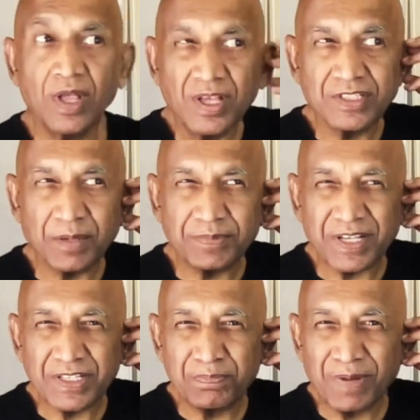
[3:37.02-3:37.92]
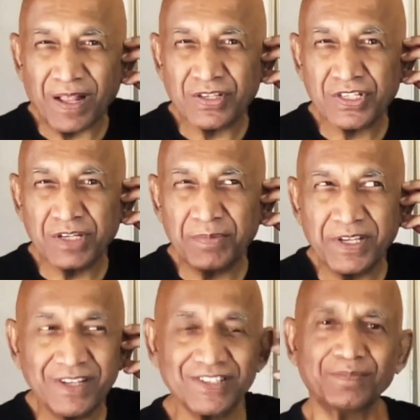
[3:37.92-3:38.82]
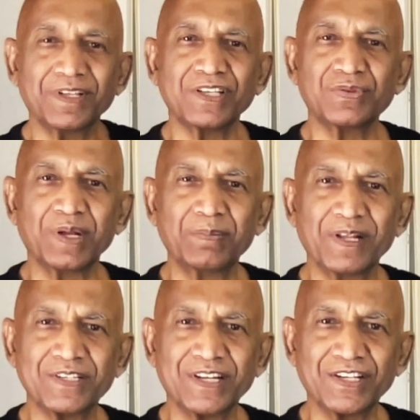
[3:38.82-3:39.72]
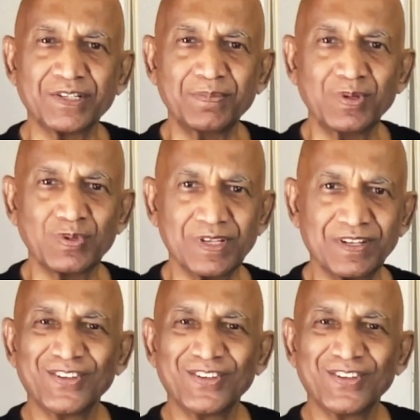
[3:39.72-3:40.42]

Something is blasting my ears, something is very pleasant as a music.